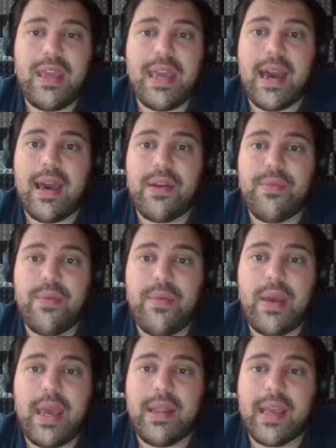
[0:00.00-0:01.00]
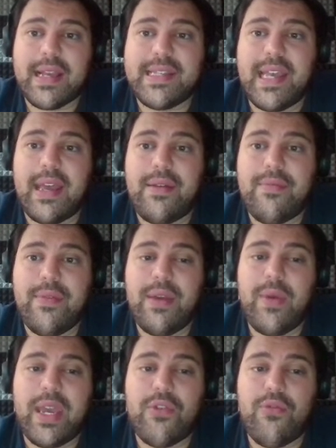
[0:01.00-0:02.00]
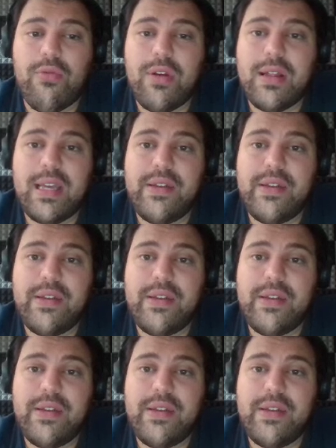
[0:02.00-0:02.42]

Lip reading: Yeah, and like I said, we could really